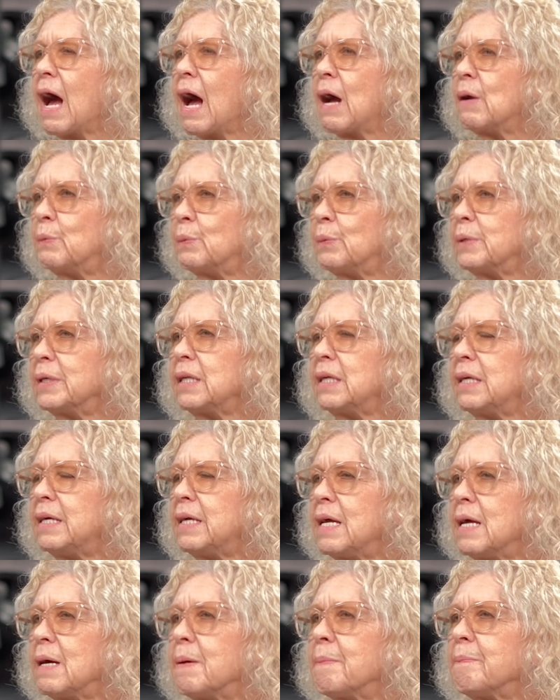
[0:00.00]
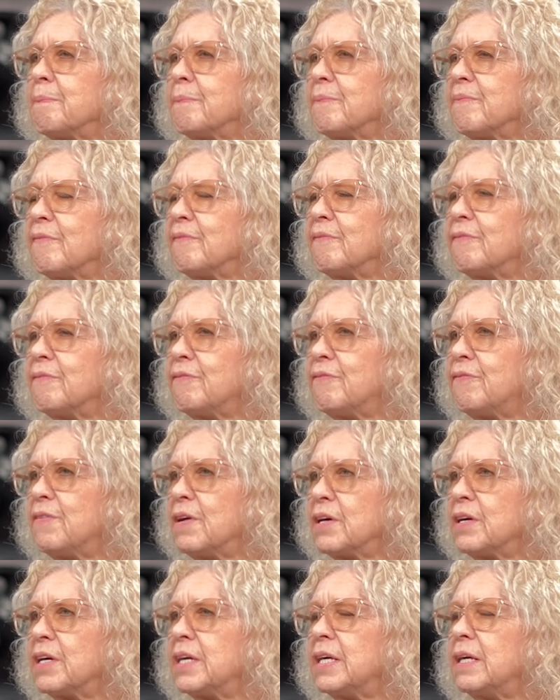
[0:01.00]
I really am
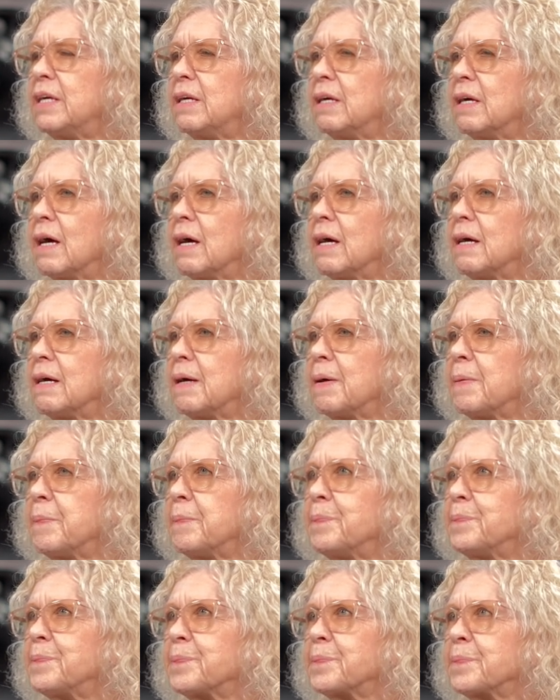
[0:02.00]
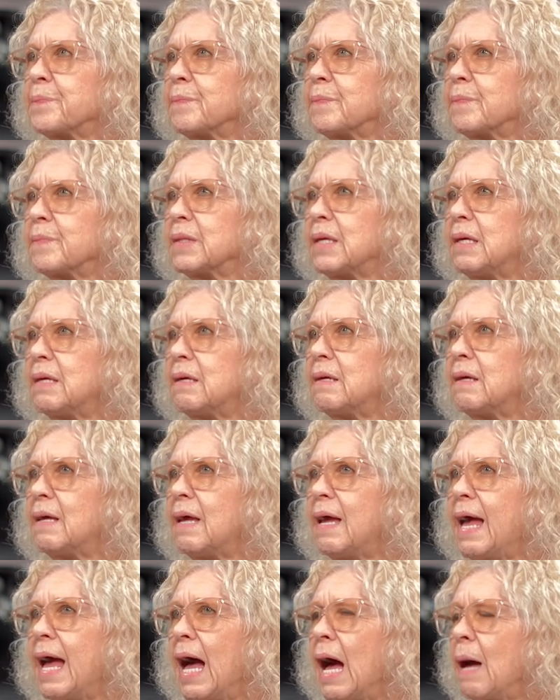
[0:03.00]
very um,
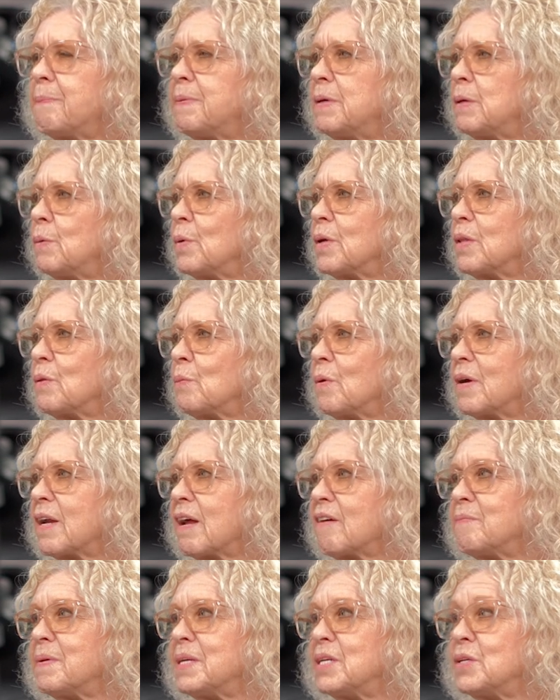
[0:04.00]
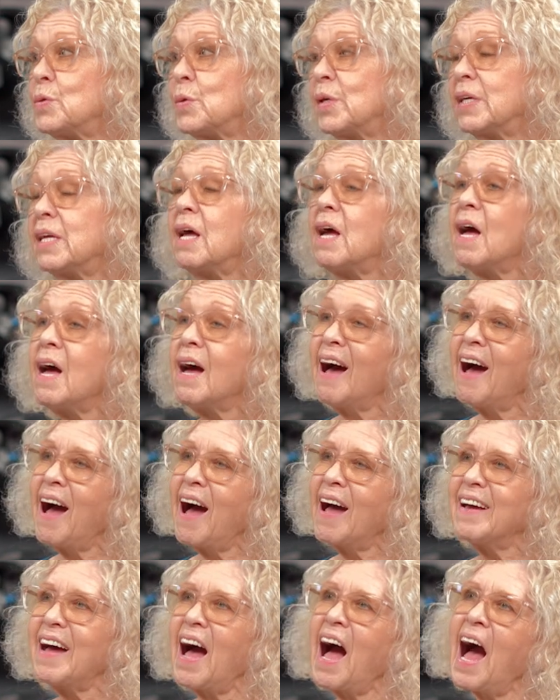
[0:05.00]
happy with what I've been doing.
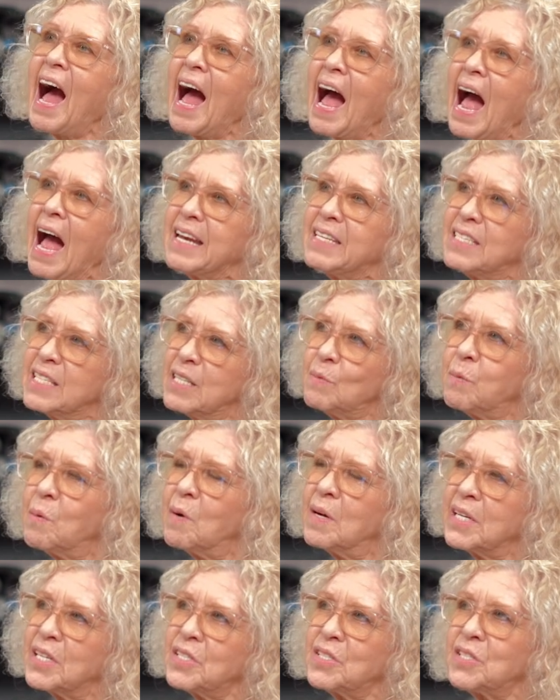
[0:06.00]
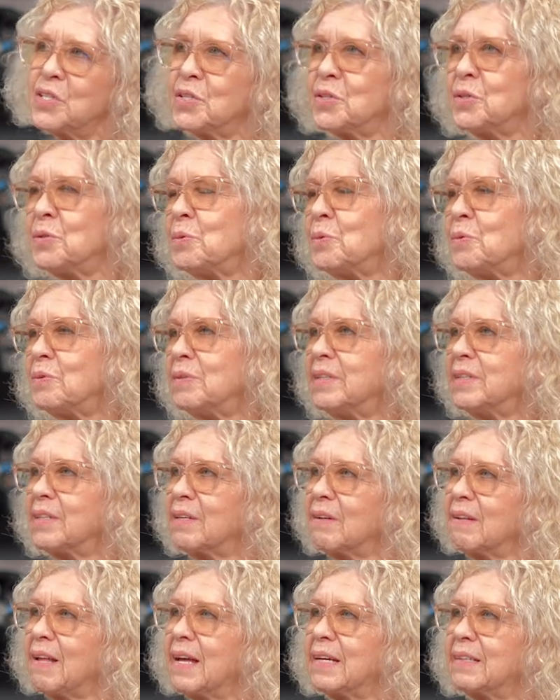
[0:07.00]
I did want to do, you
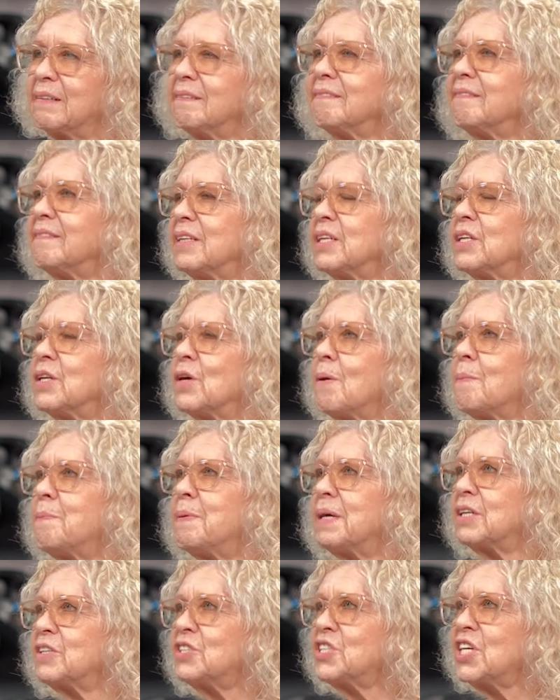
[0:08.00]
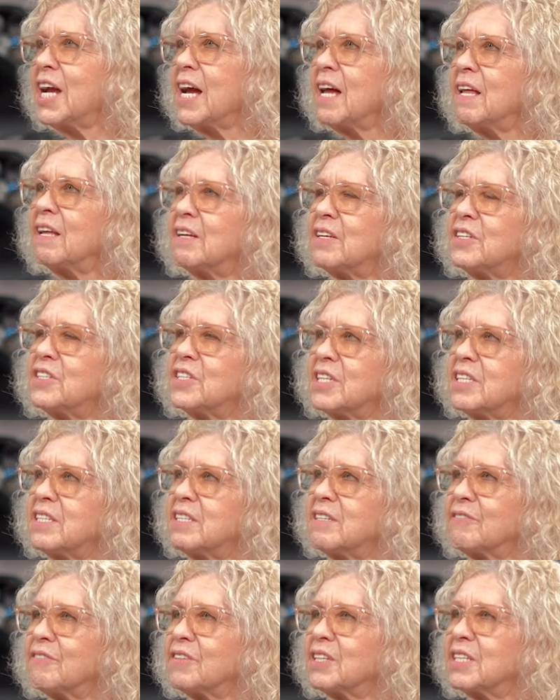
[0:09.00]
know, like, you know, a big challenge at
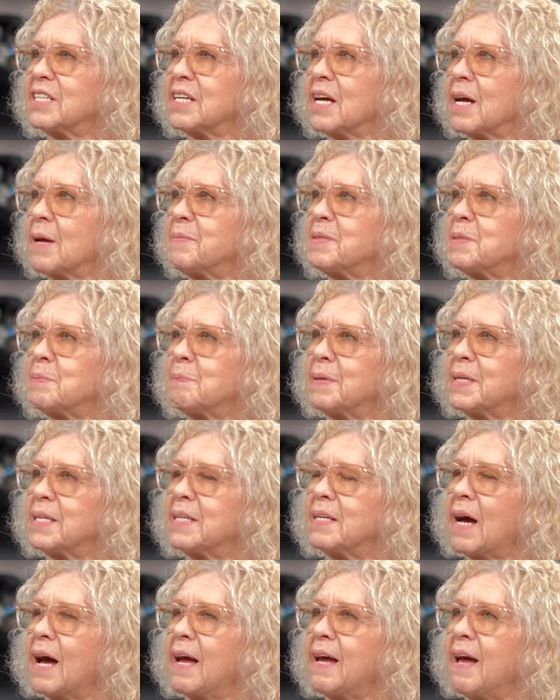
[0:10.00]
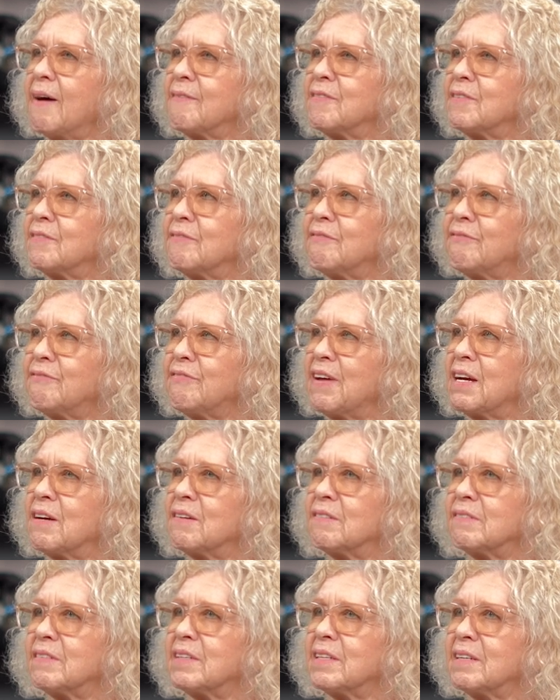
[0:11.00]
different times, but I haven't
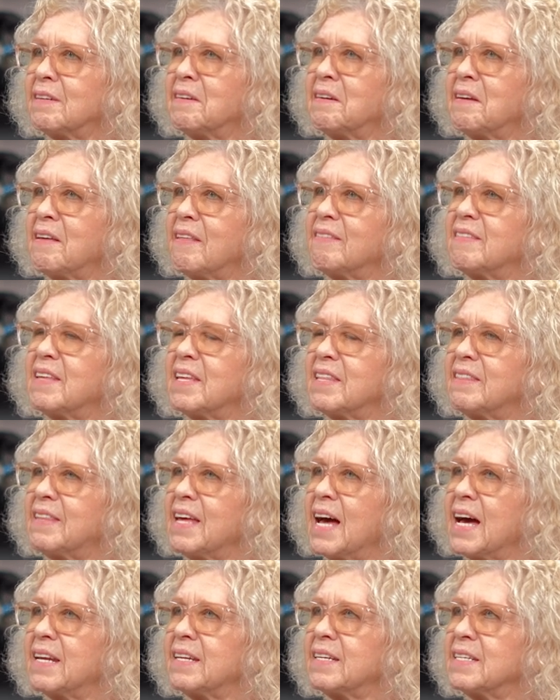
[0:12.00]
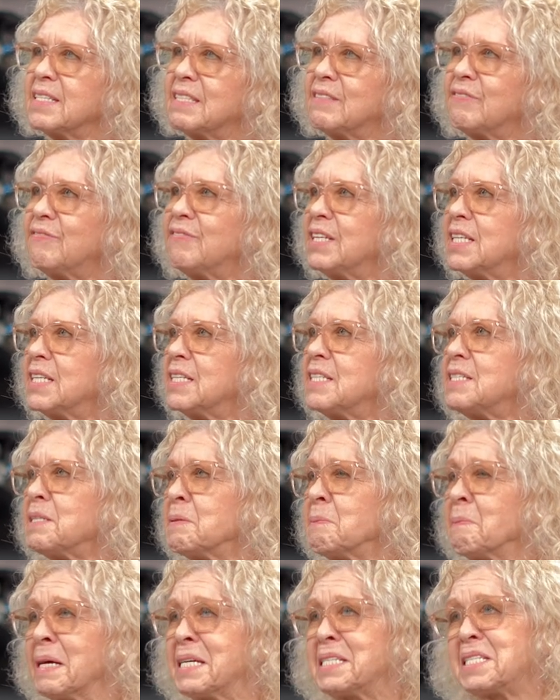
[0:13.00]
found that that has fit into
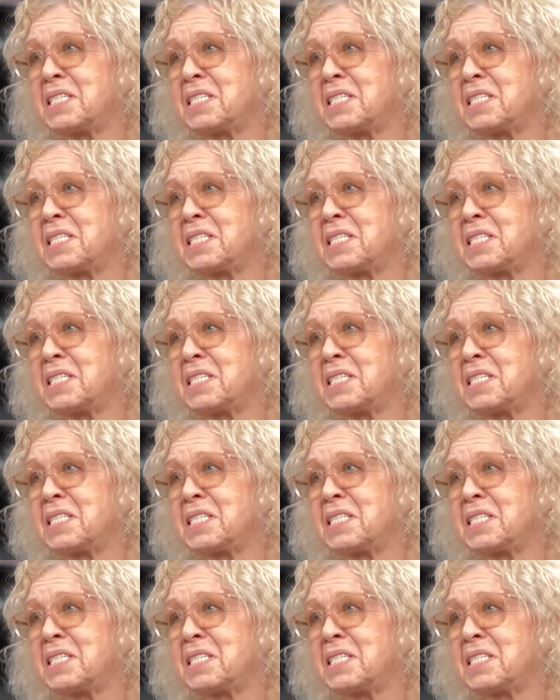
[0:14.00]
my